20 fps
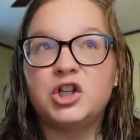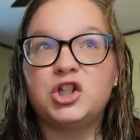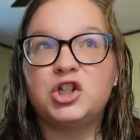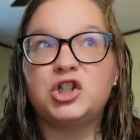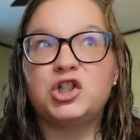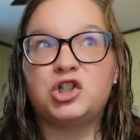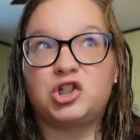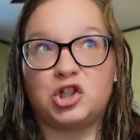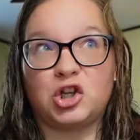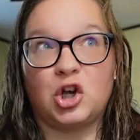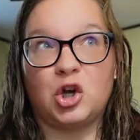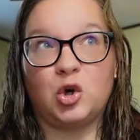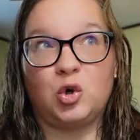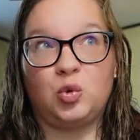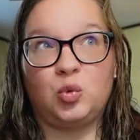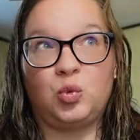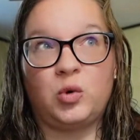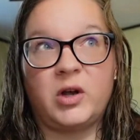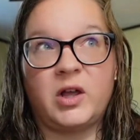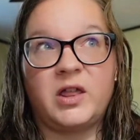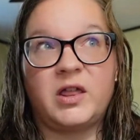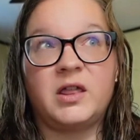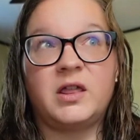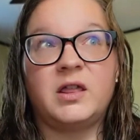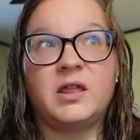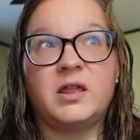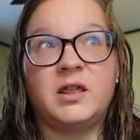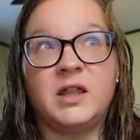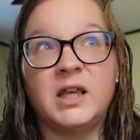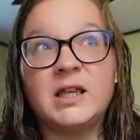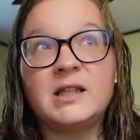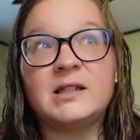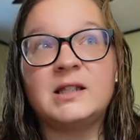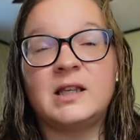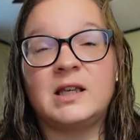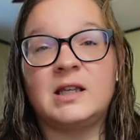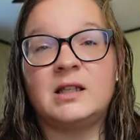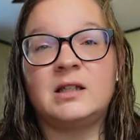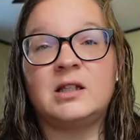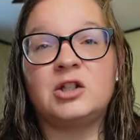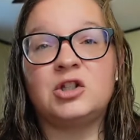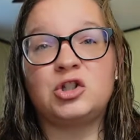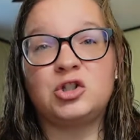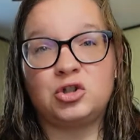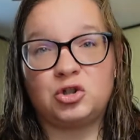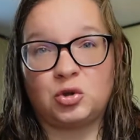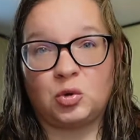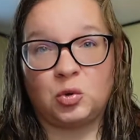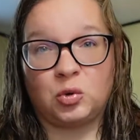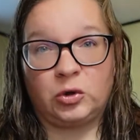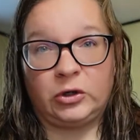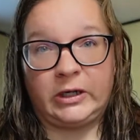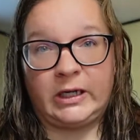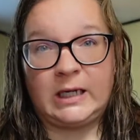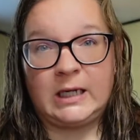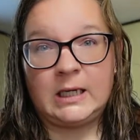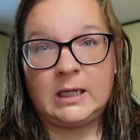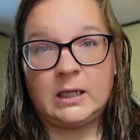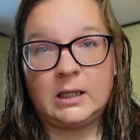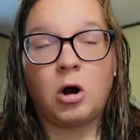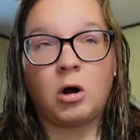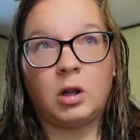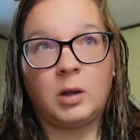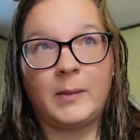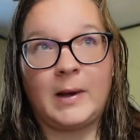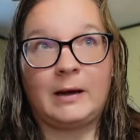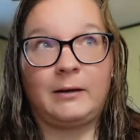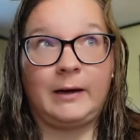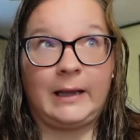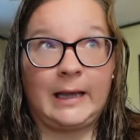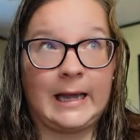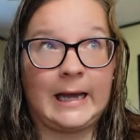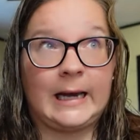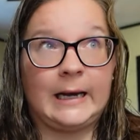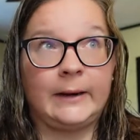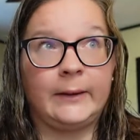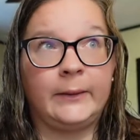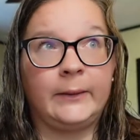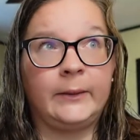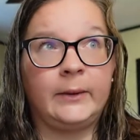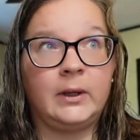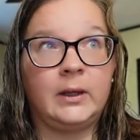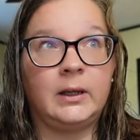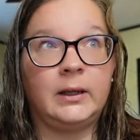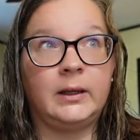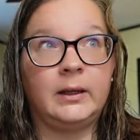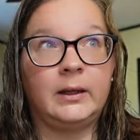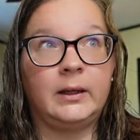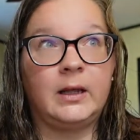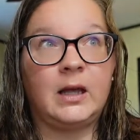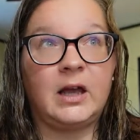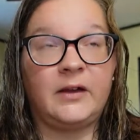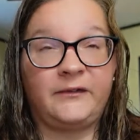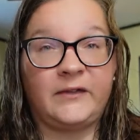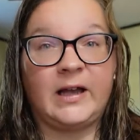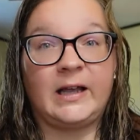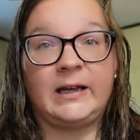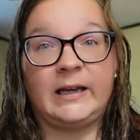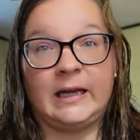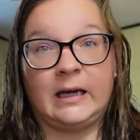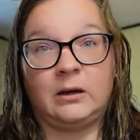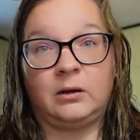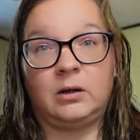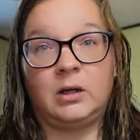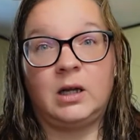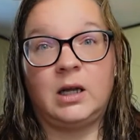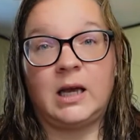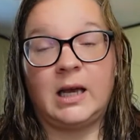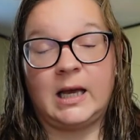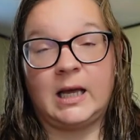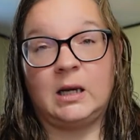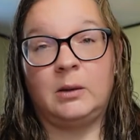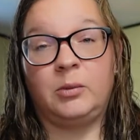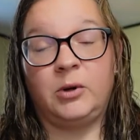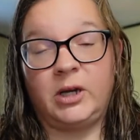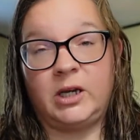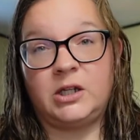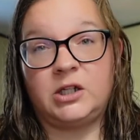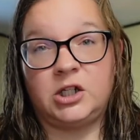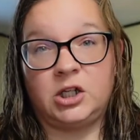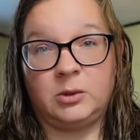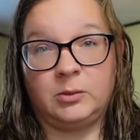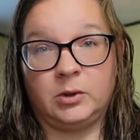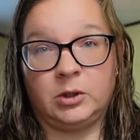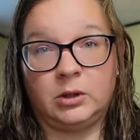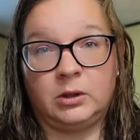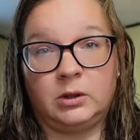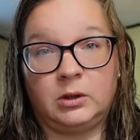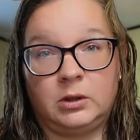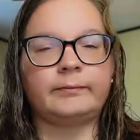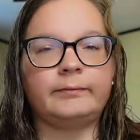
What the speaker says: So, this is a story all about how I find out I had a brain tumor.